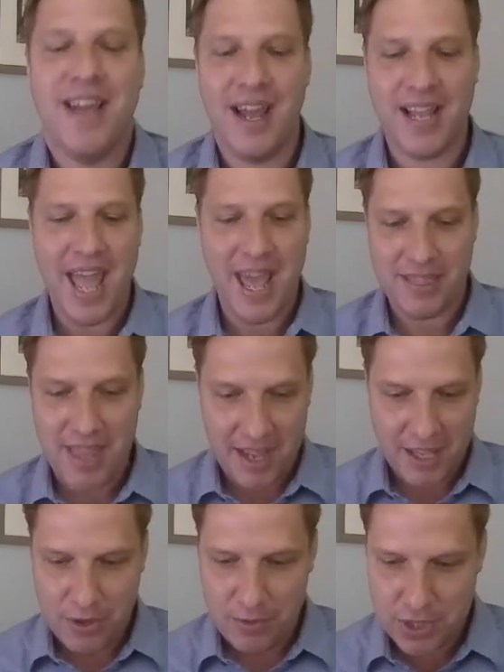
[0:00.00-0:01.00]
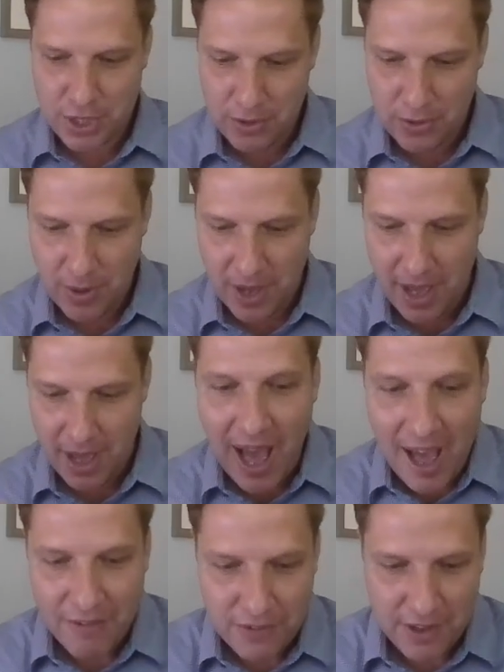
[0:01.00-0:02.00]
Like, and thank you to
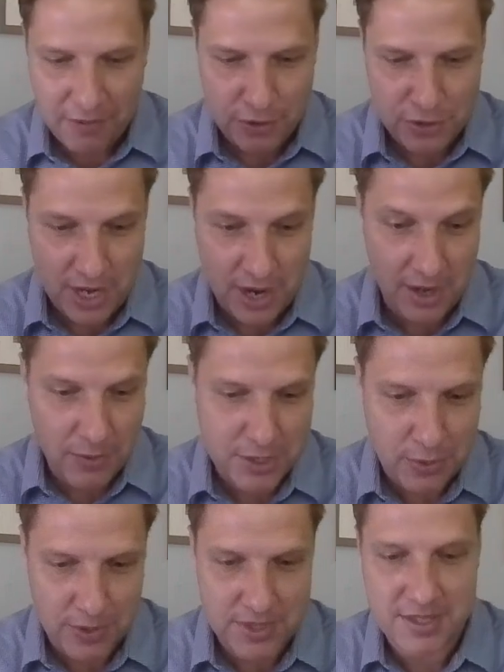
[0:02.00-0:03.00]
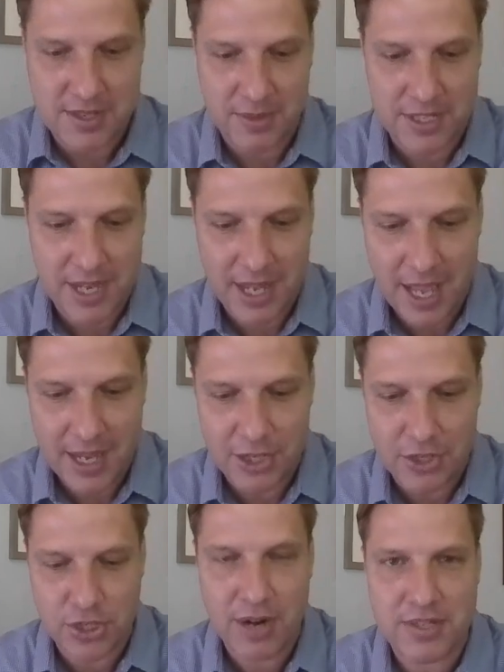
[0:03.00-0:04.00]
Afi for sharing resources. Somebody's like, hey,
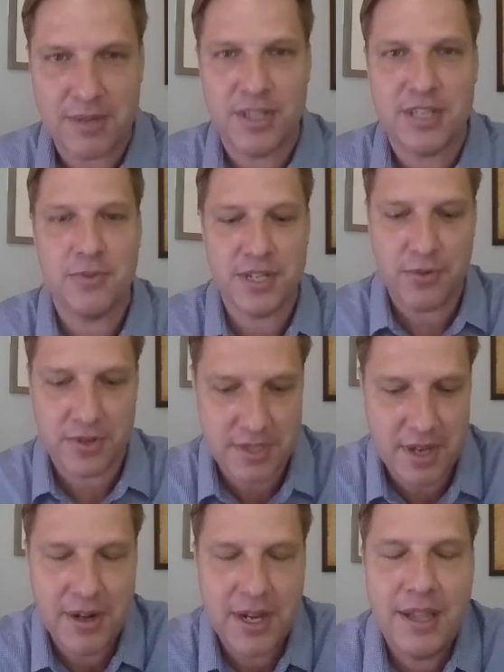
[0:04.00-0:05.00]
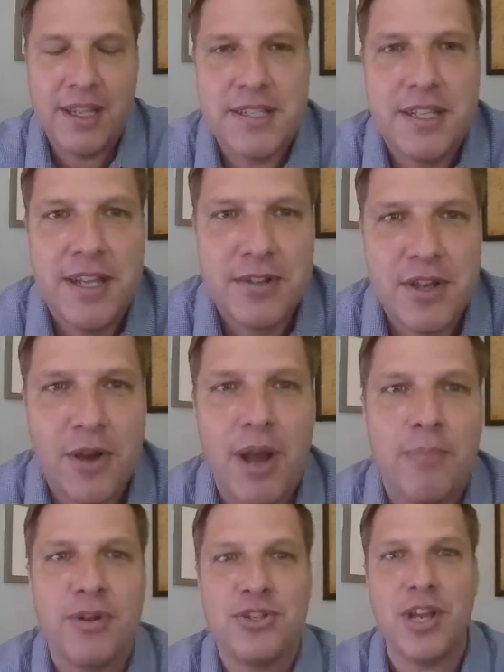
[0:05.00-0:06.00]
can you share some of these resources? They already got links in there. So
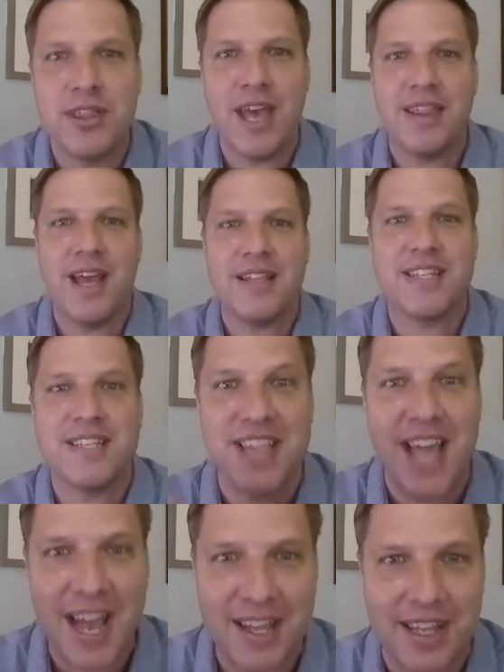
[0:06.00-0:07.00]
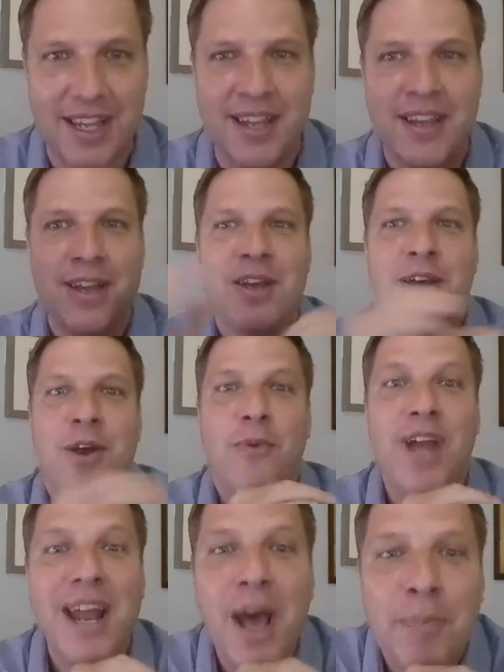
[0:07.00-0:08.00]
I appreciate that. That's exactly,
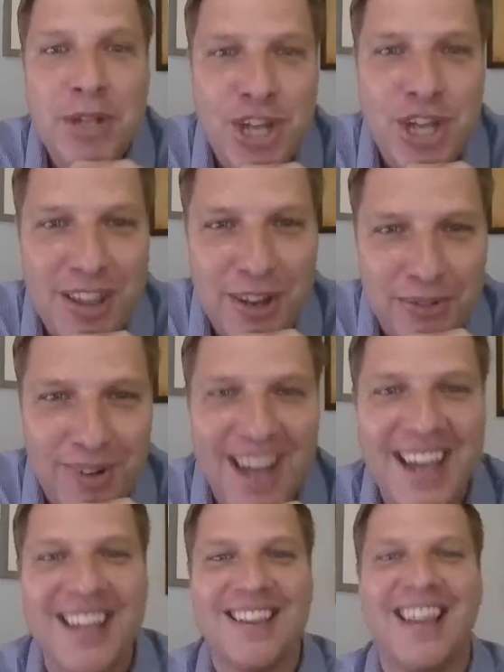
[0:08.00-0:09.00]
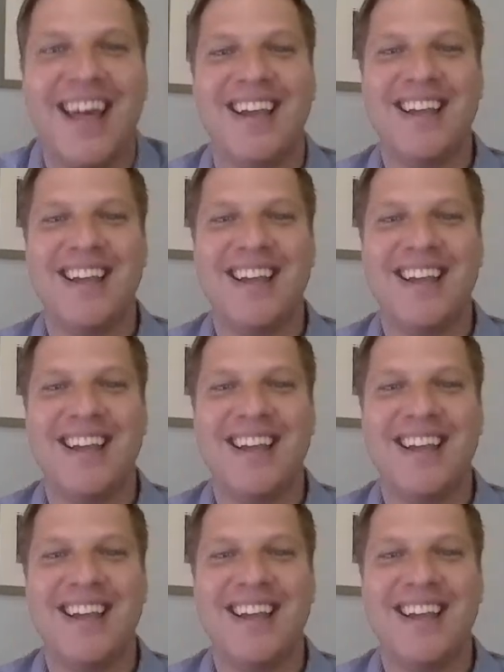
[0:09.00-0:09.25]
we got to help each other, right?